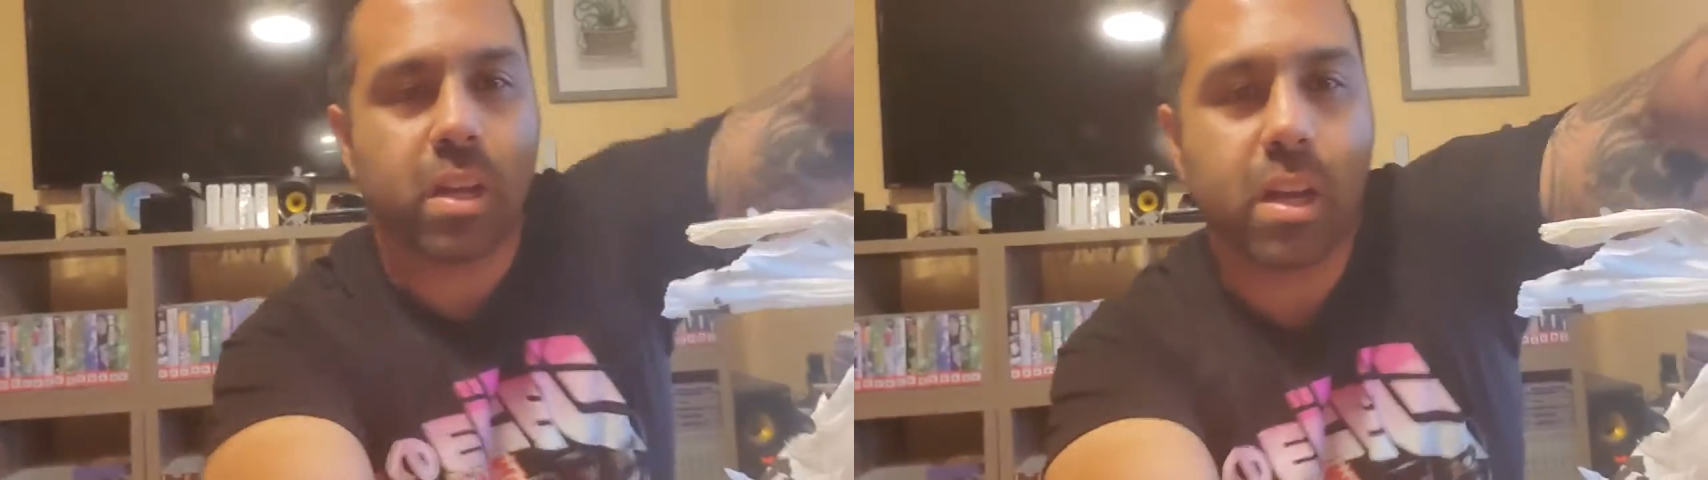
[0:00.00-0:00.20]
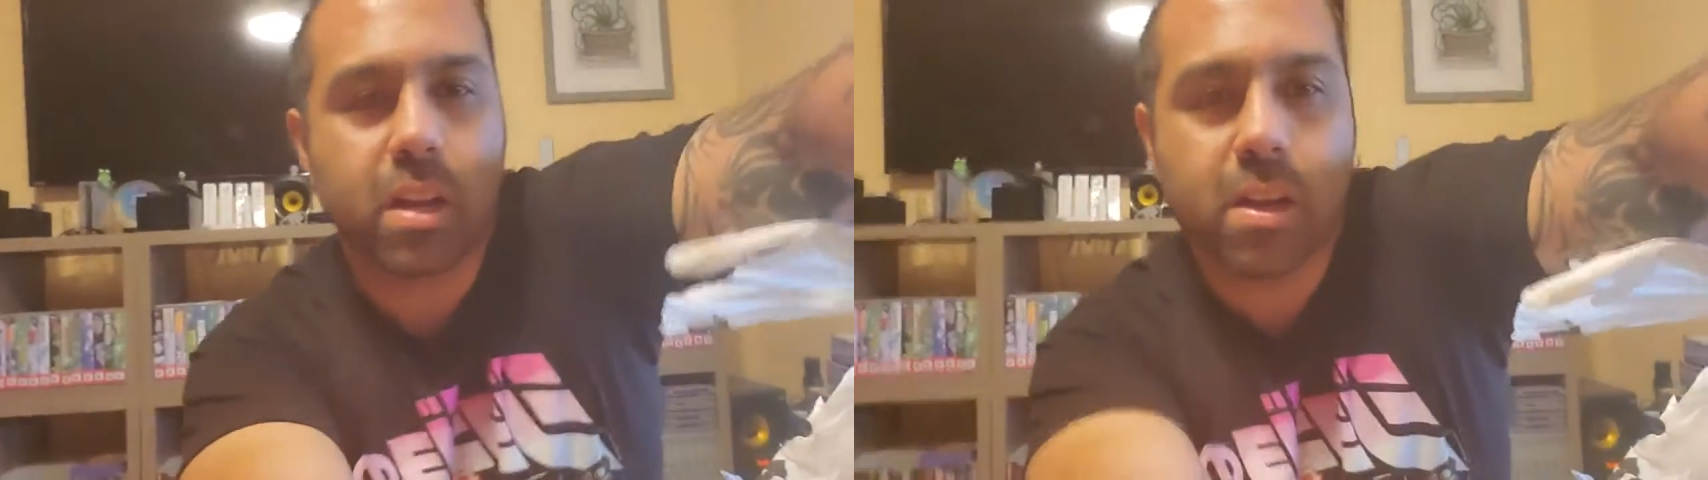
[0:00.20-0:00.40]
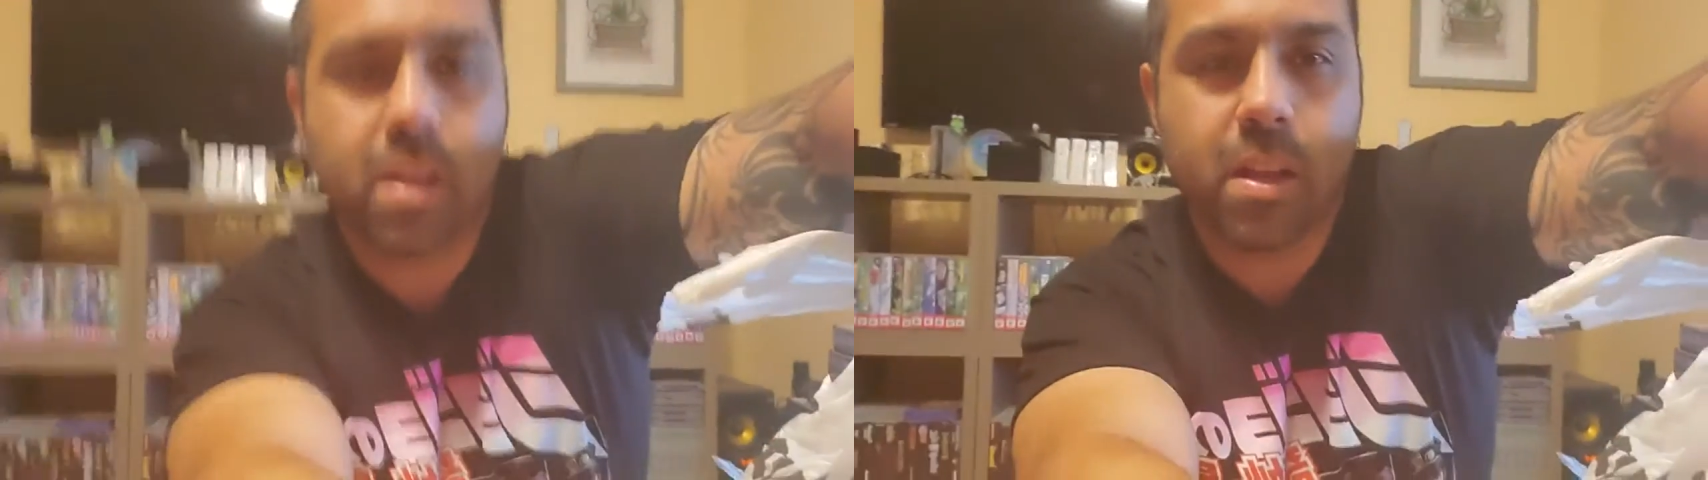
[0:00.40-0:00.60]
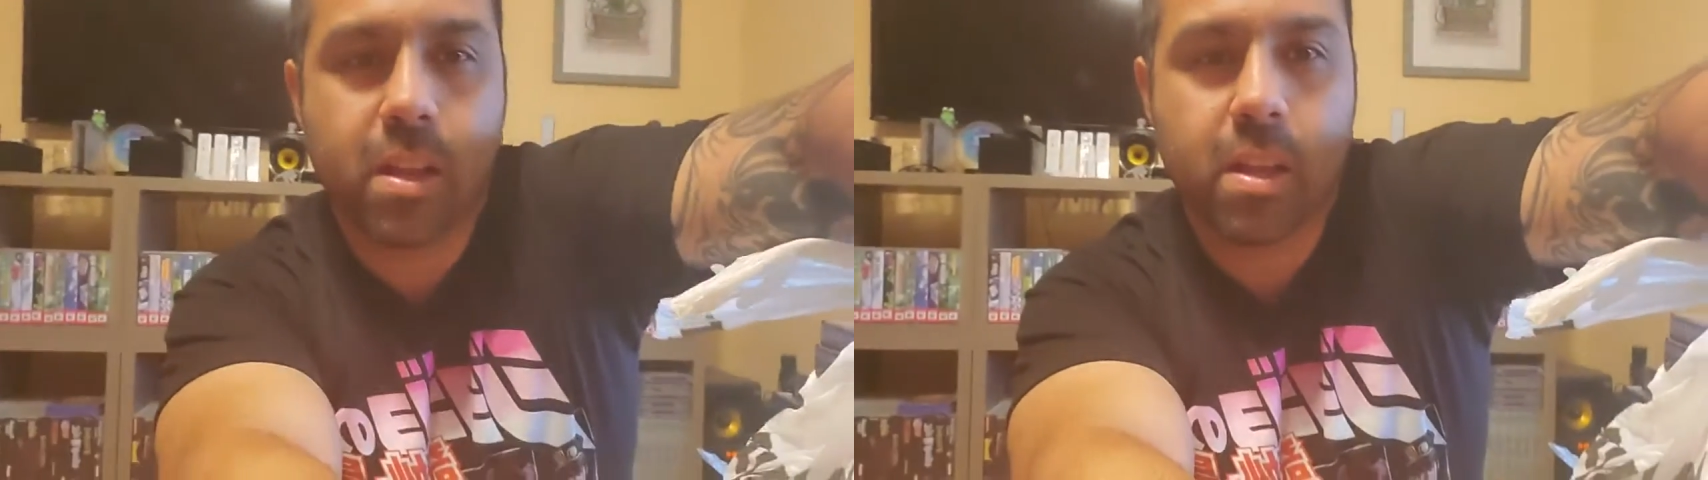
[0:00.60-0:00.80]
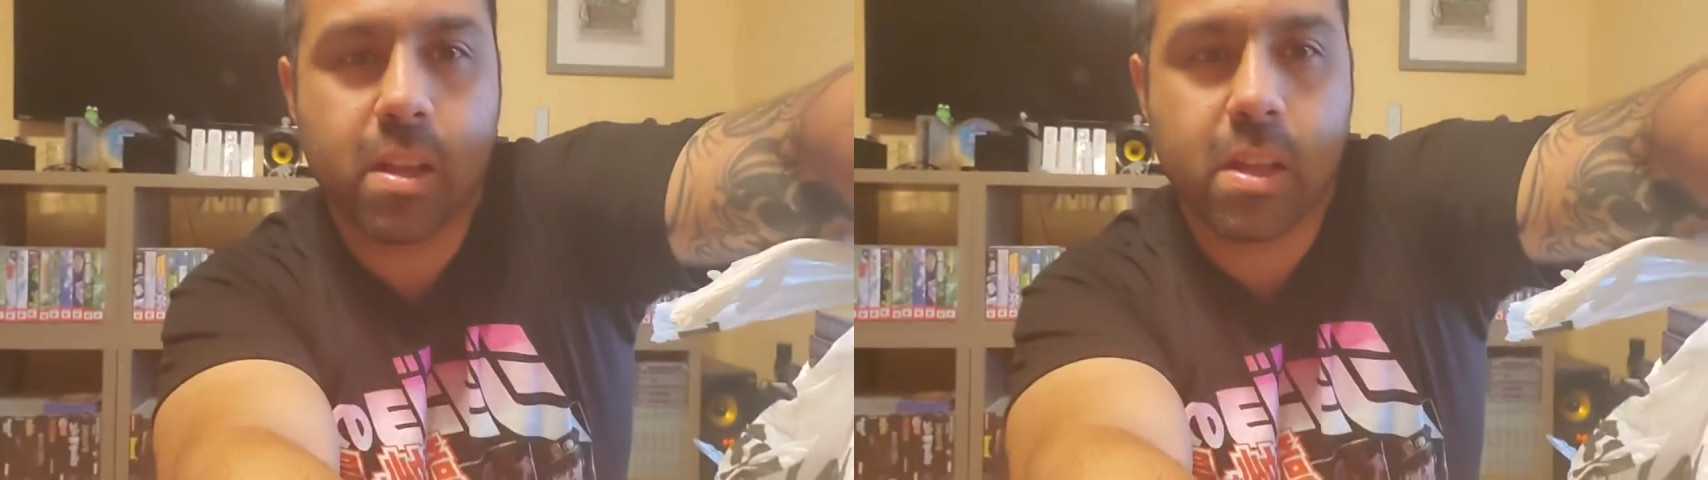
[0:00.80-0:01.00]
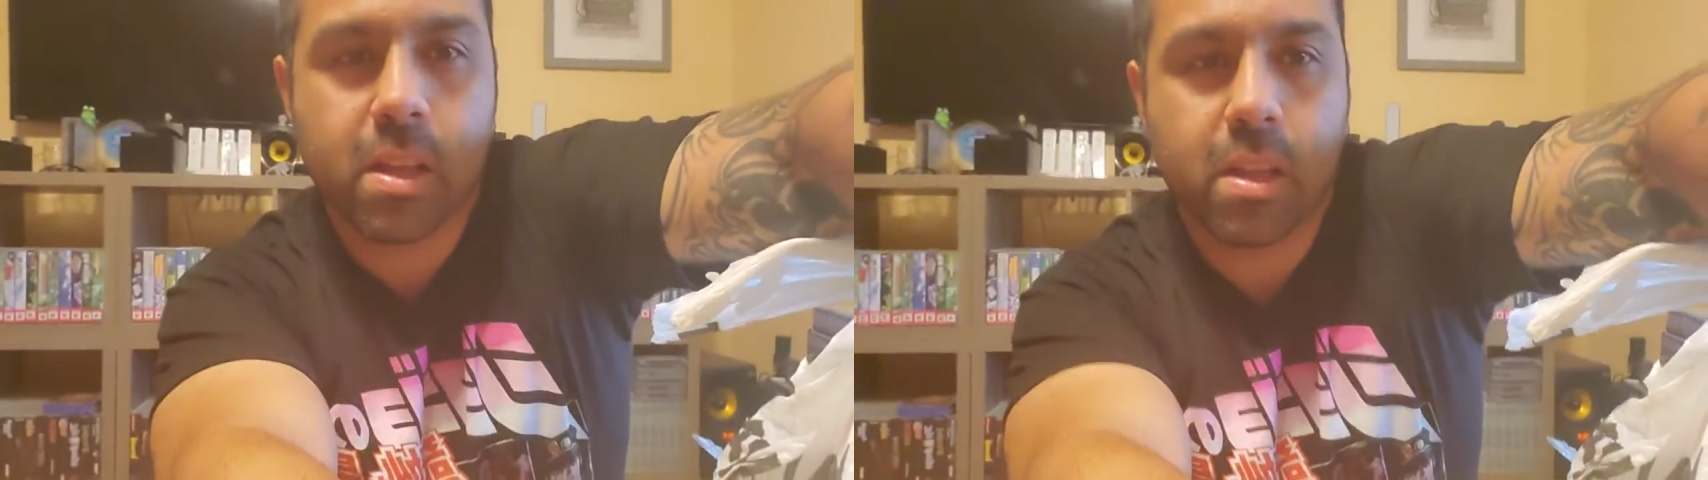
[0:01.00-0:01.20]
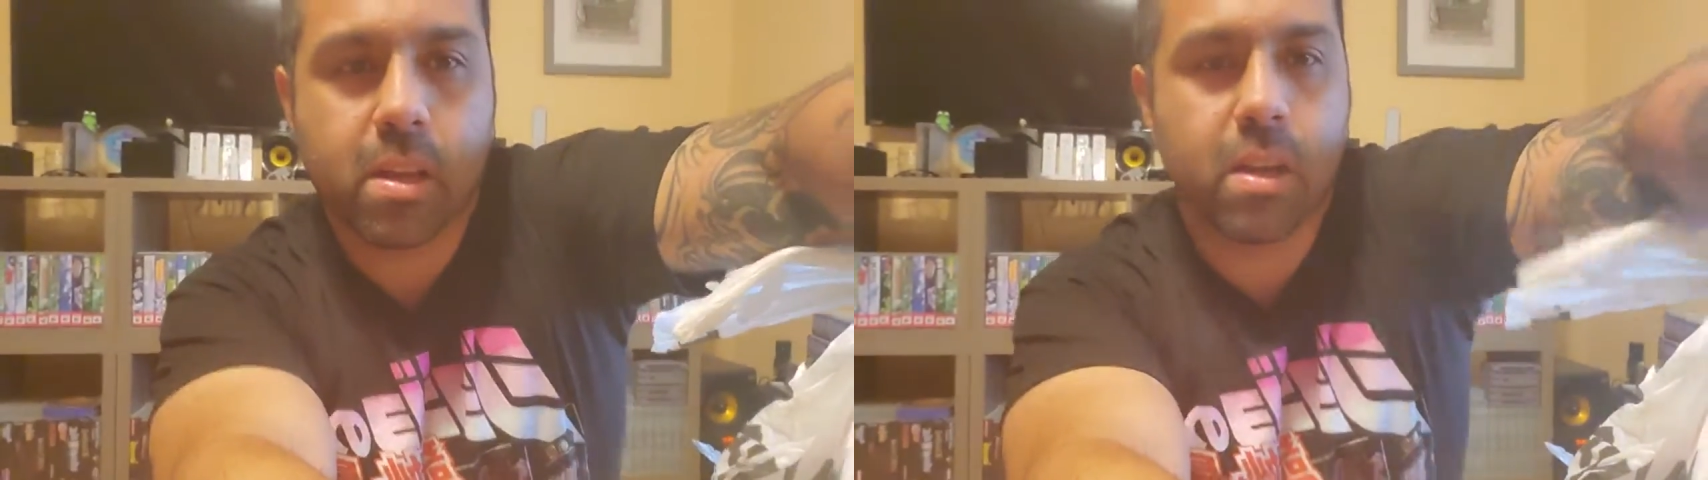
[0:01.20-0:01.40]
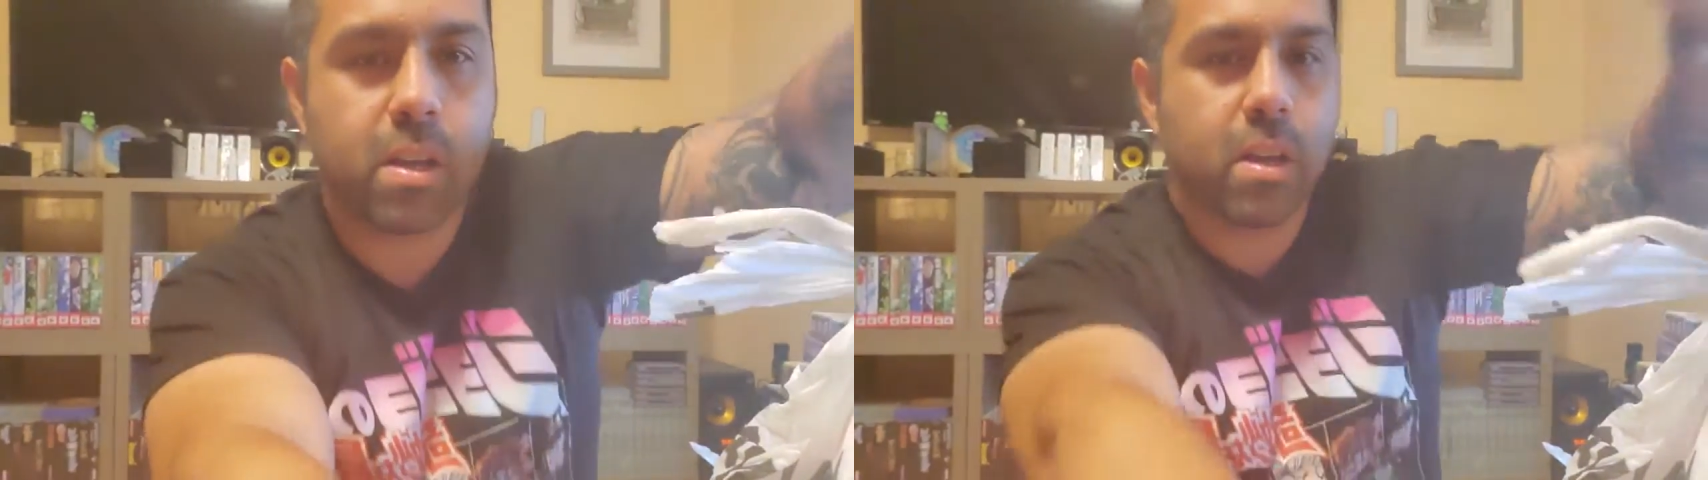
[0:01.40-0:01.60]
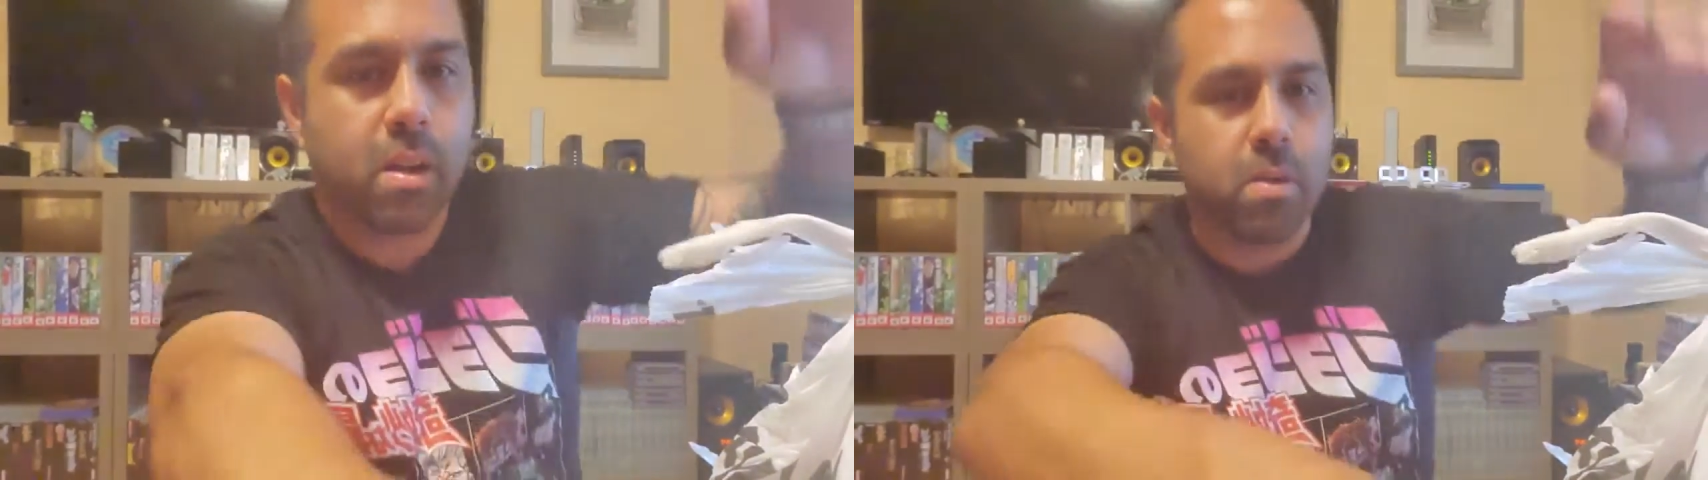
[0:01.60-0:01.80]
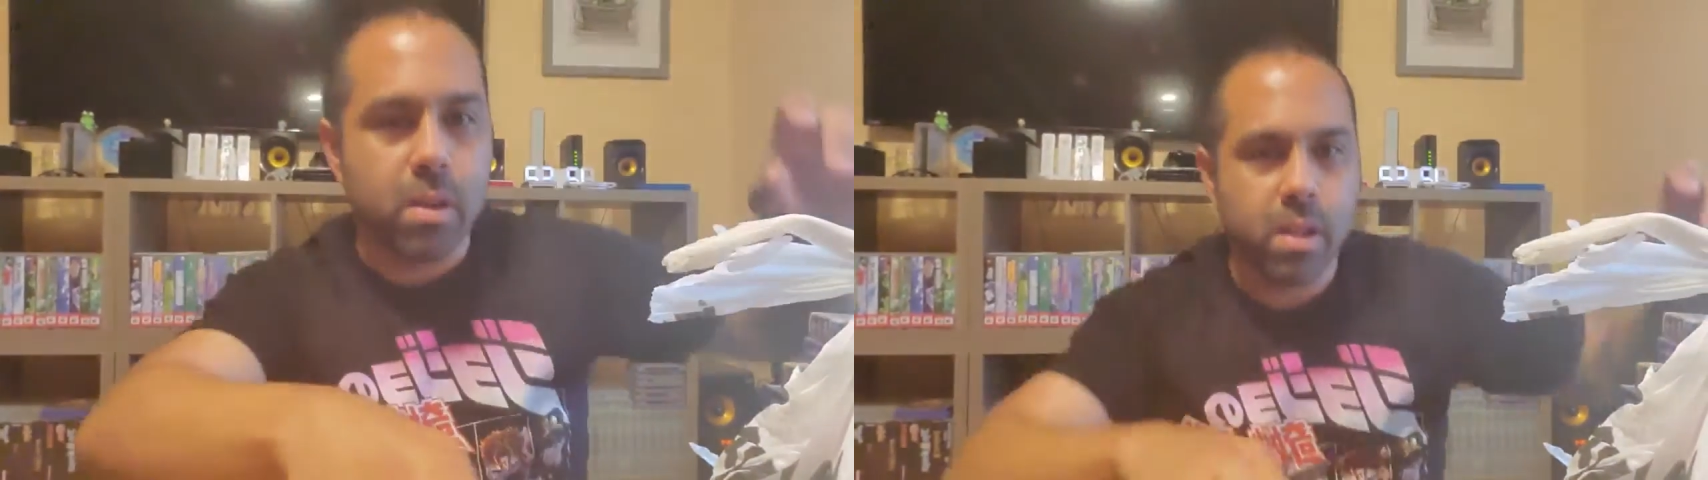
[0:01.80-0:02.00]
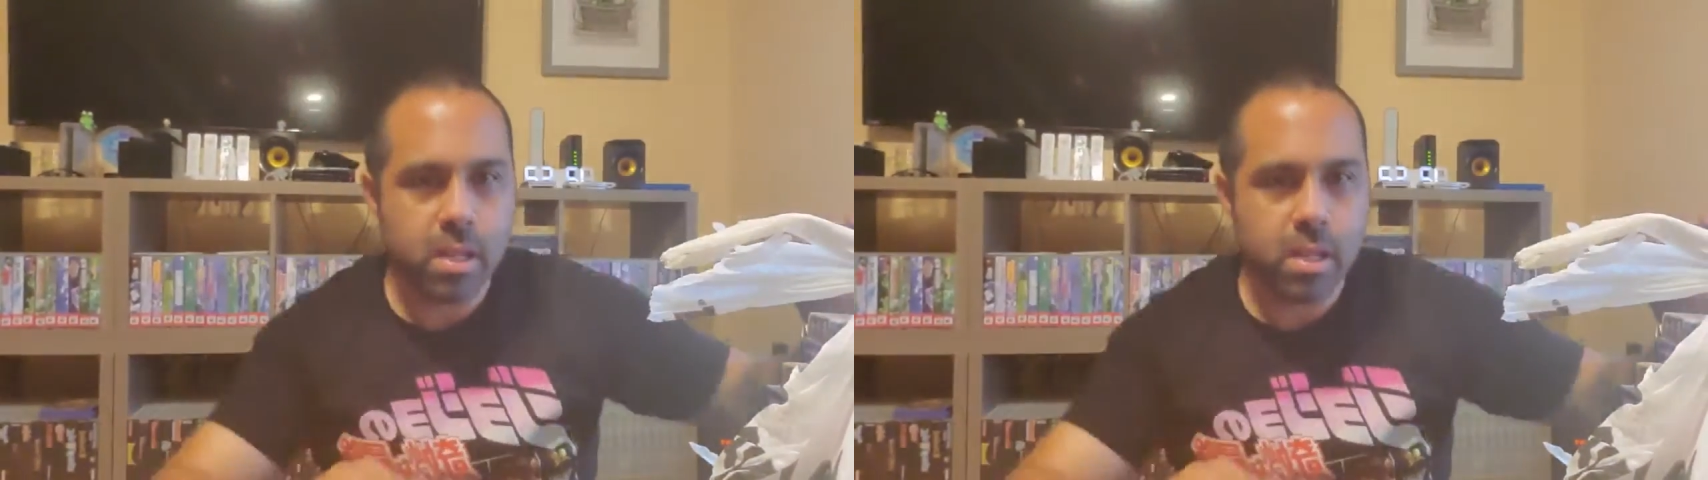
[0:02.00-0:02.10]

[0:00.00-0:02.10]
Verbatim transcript: here. There you go.